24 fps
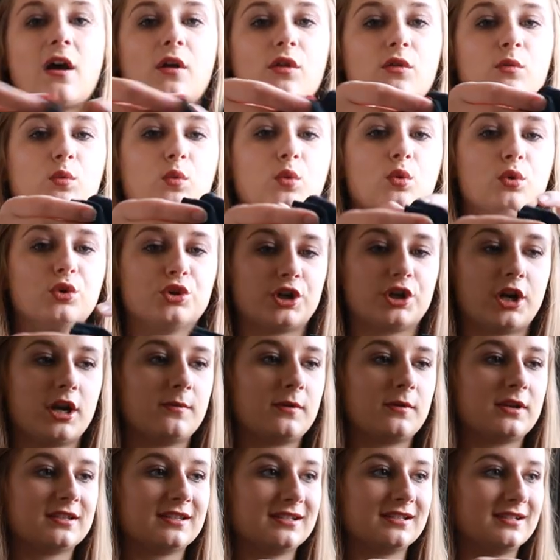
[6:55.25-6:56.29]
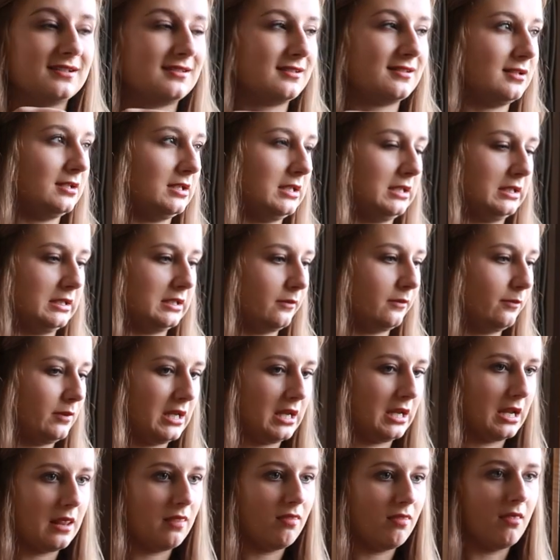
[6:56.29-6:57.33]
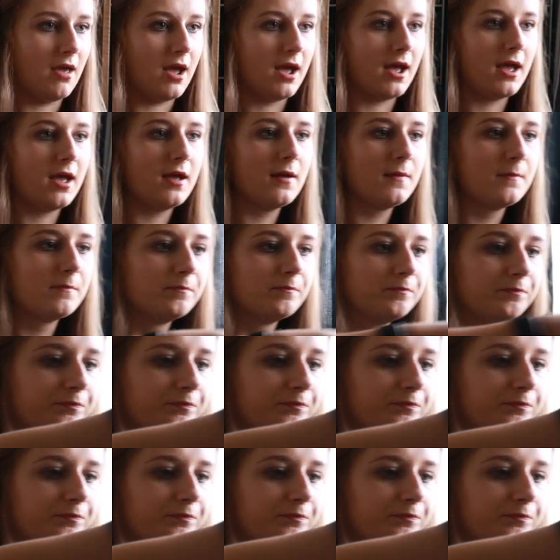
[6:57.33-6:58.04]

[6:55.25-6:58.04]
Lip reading: it out of the wardrobe because it doesn't need to be in there.